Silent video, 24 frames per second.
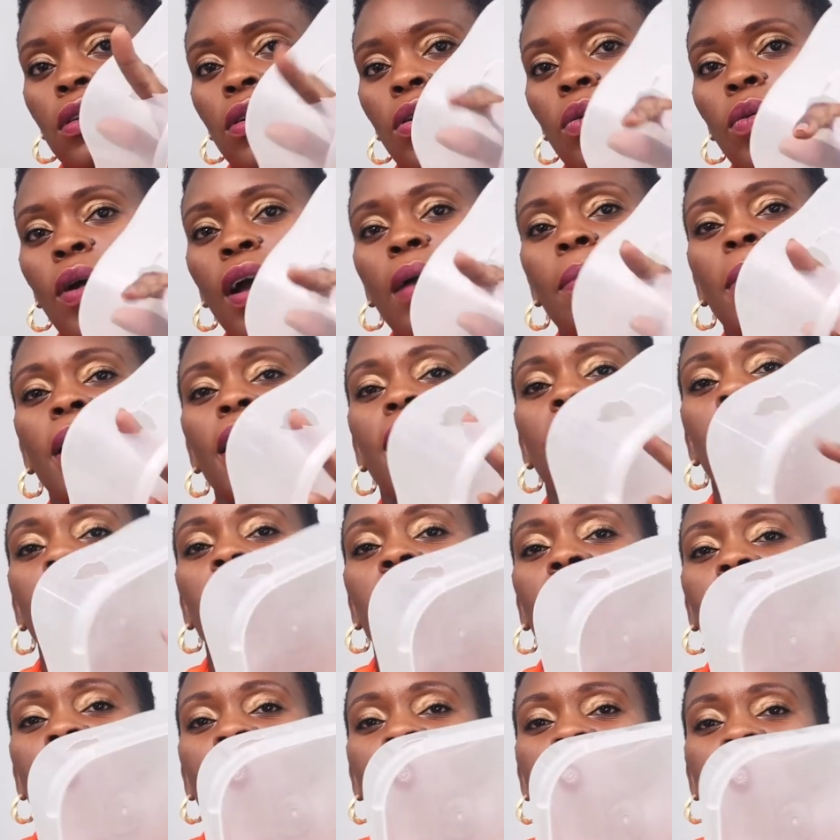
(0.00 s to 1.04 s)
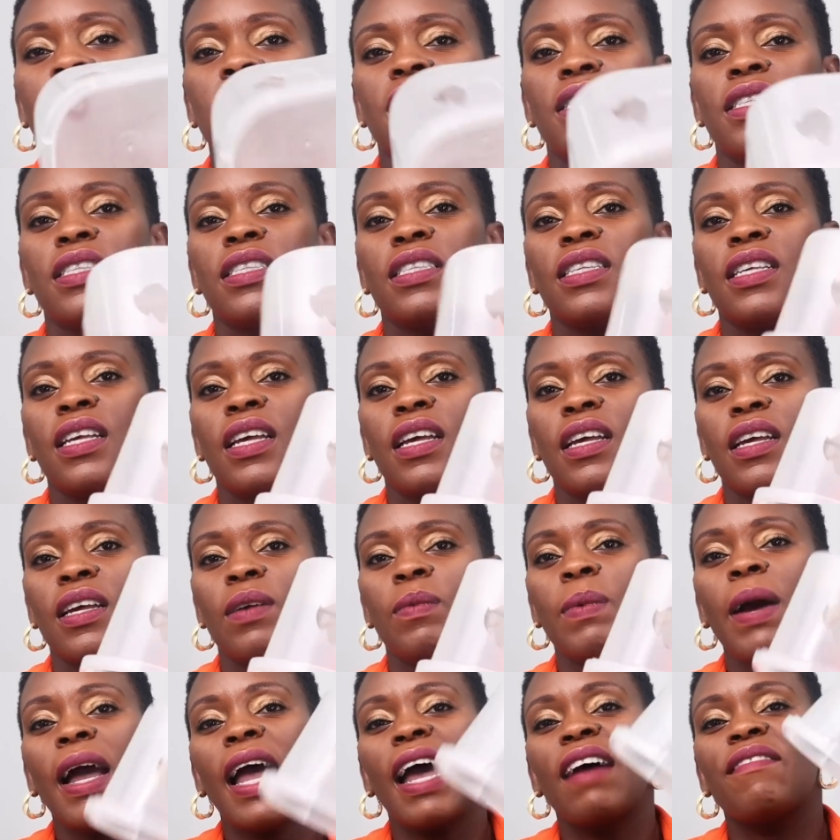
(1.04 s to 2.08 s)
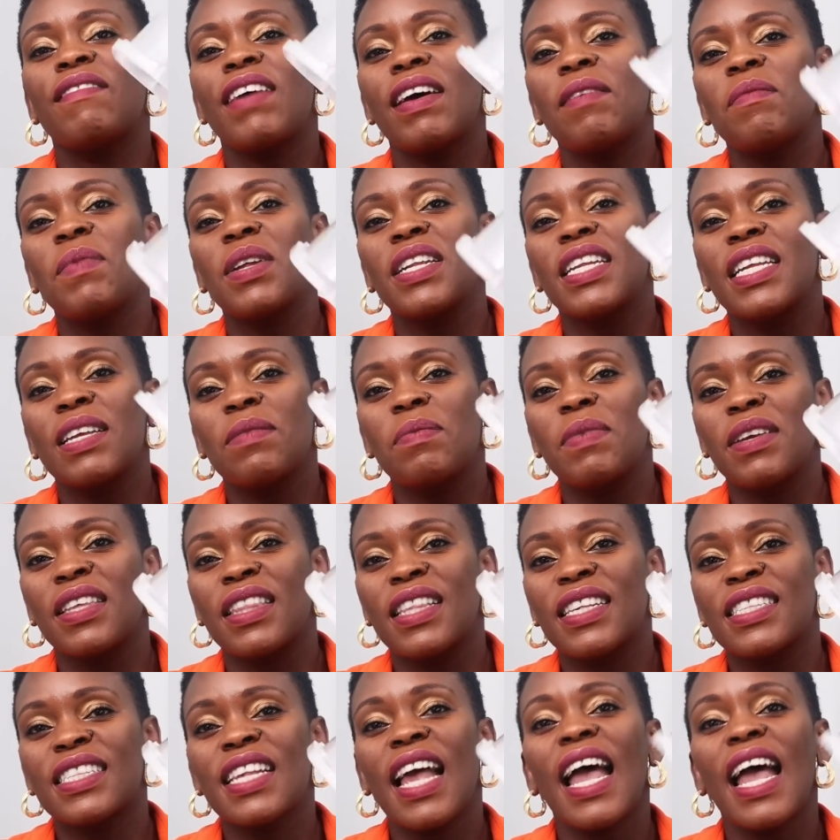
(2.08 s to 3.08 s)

Why am I keeping this? Why have I been keeping this?